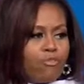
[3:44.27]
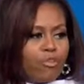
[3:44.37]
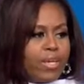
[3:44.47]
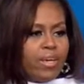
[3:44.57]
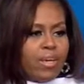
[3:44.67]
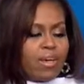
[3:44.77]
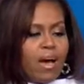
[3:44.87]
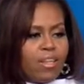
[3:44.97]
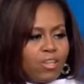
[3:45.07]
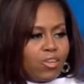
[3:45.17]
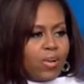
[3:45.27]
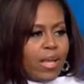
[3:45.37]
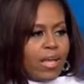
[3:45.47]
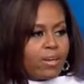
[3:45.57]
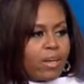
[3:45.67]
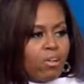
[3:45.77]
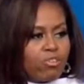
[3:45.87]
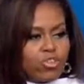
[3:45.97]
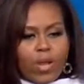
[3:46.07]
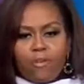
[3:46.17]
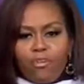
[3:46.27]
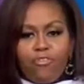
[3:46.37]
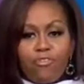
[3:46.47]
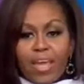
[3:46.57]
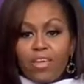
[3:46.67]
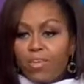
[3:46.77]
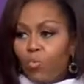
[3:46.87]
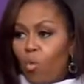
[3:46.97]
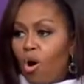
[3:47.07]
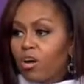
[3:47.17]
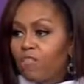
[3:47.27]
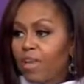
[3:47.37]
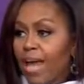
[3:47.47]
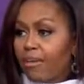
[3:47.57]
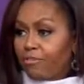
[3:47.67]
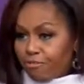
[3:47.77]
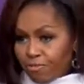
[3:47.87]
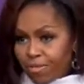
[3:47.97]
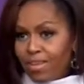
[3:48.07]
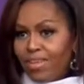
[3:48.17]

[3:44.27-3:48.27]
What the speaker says: every color and culture, every faith and walk of life.